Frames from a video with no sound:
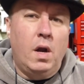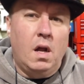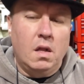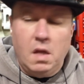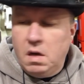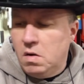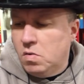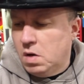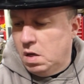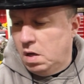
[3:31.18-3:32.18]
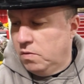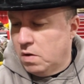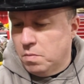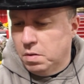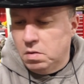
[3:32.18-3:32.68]
On that note, I have a
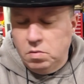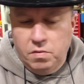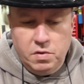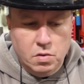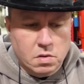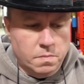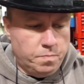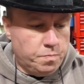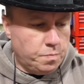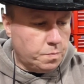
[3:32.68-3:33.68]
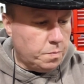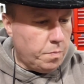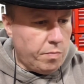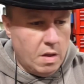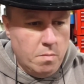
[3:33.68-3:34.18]
couple of tool reviews.
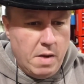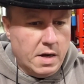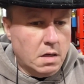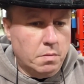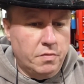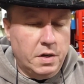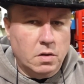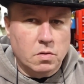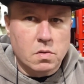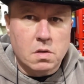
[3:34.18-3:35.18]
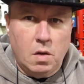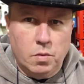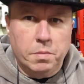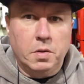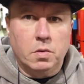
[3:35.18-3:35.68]
I'm making a couple of videos. I
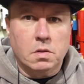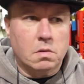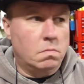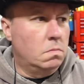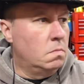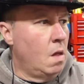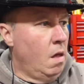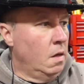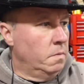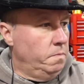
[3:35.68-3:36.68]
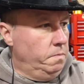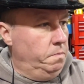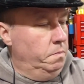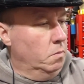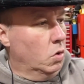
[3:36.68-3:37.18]
will be doing some
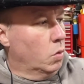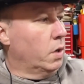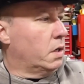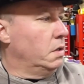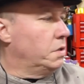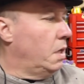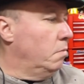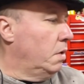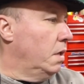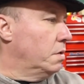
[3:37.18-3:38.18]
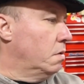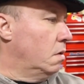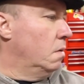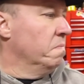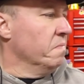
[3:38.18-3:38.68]
more work on the
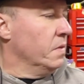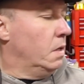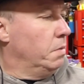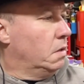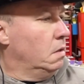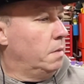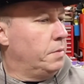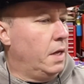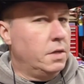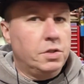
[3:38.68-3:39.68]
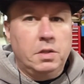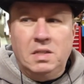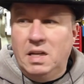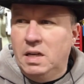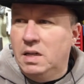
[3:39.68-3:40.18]
sandblaster. I'll be cleaning up the
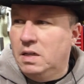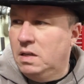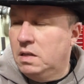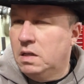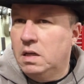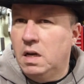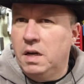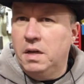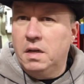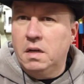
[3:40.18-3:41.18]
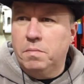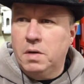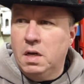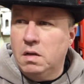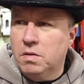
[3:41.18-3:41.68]
engine, and I
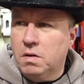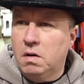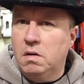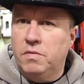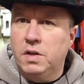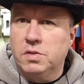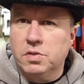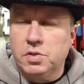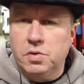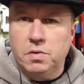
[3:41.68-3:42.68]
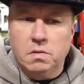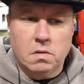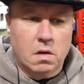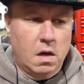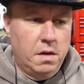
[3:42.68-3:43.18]
got another Kurt Vise to show you.
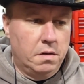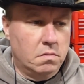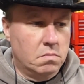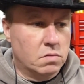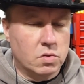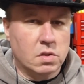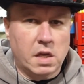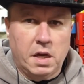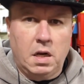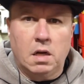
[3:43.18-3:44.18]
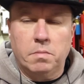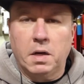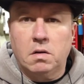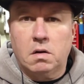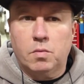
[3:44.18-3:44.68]
And as soon as I get it out of my
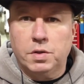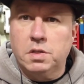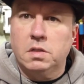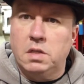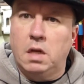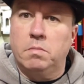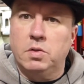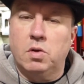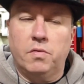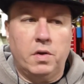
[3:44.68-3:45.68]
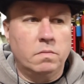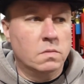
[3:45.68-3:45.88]
car, which is dead in my driveway,